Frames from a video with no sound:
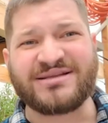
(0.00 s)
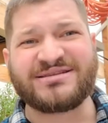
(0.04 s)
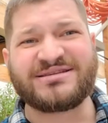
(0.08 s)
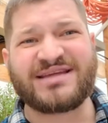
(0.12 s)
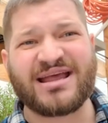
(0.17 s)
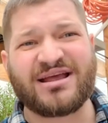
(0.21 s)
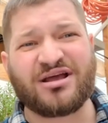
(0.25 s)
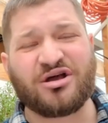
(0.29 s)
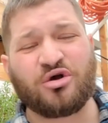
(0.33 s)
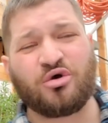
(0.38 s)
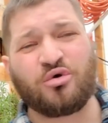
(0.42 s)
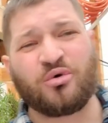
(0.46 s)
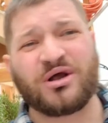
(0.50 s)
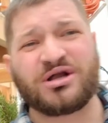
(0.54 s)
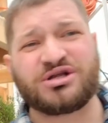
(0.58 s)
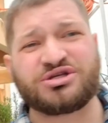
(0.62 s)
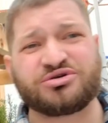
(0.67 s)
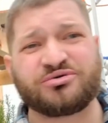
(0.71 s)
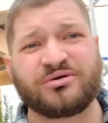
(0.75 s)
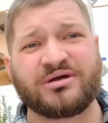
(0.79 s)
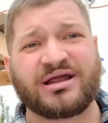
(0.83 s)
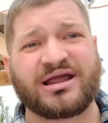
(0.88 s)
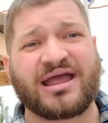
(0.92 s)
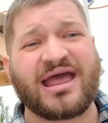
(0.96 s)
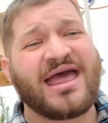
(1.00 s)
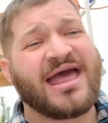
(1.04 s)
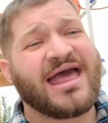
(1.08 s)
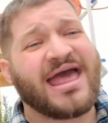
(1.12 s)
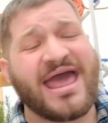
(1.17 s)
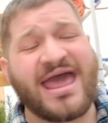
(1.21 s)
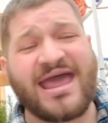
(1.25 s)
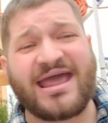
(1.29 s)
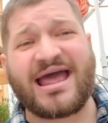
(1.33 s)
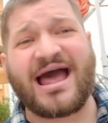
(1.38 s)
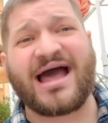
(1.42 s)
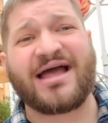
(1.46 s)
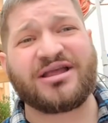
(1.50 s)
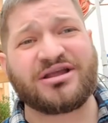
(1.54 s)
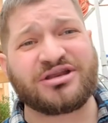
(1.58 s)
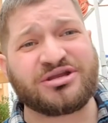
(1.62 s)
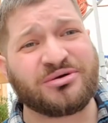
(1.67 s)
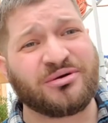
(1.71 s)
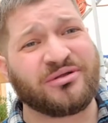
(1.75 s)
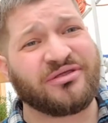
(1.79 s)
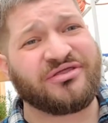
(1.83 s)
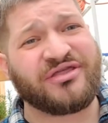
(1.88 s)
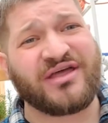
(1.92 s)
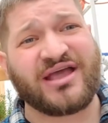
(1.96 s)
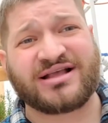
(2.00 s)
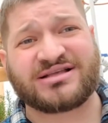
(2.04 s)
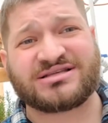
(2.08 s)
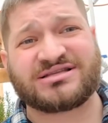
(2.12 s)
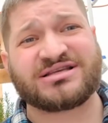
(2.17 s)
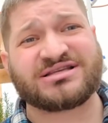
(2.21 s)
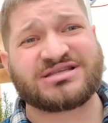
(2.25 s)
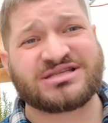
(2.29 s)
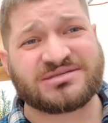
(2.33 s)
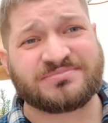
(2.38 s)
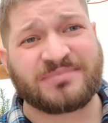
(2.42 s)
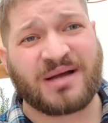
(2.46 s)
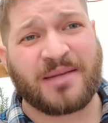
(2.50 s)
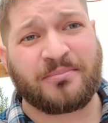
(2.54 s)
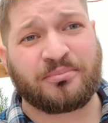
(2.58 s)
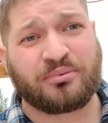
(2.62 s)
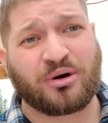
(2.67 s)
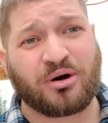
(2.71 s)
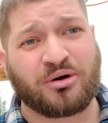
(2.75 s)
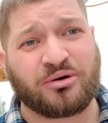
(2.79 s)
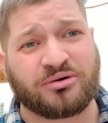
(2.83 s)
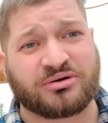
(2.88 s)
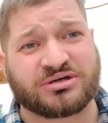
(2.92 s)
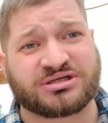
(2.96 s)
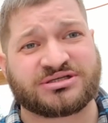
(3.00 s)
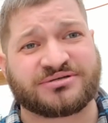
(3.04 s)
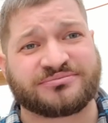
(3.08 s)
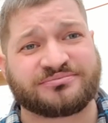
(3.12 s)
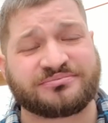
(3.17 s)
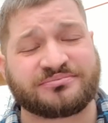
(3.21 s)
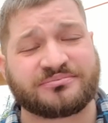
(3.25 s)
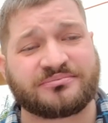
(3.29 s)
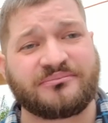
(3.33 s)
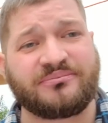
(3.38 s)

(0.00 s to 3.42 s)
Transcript: take a quick drink. Hey, how you doing? Thanks. This is my produce.